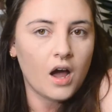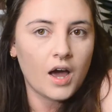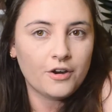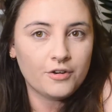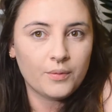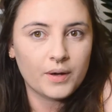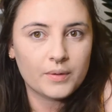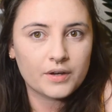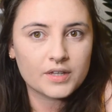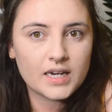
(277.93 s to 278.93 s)
I don't know where
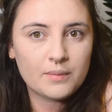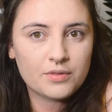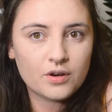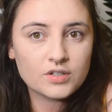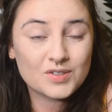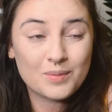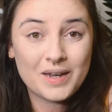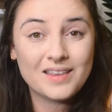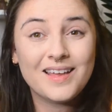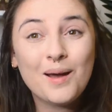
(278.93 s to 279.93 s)
we got the name thongs from
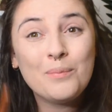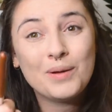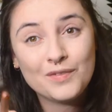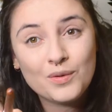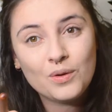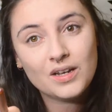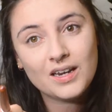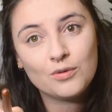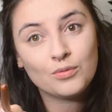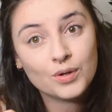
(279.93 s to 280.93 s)
either, but if you want to
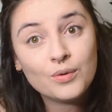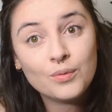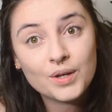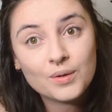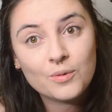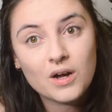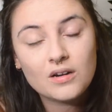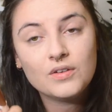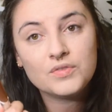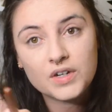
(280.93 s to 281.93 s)
get a real weird
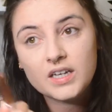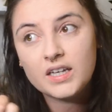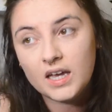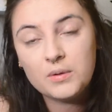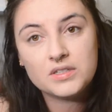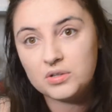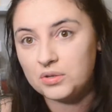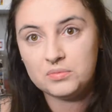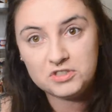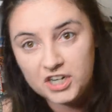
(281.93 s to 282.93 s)
one, Kiwis
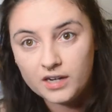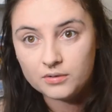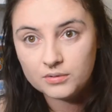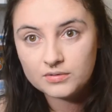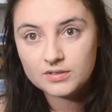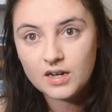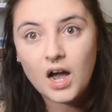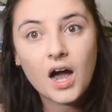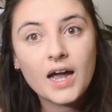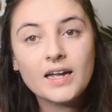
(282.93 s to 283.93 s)
call them jandals.
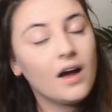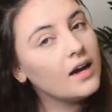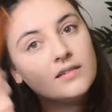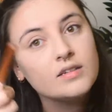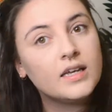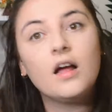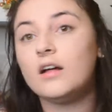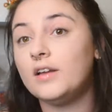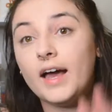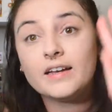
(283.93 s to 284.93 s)
I
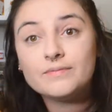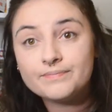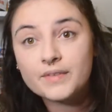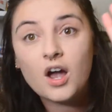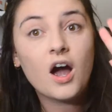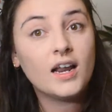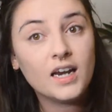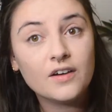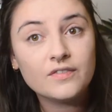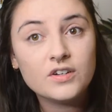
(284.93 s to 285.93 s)

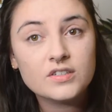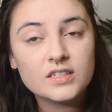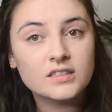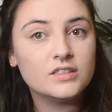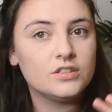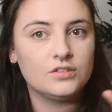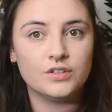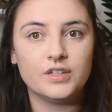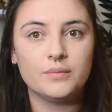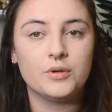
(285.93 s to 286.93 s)
love New Zealand,
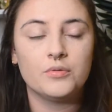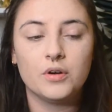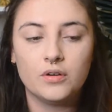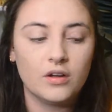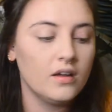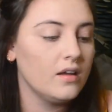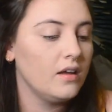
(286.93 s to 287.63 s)
don't get me wrong.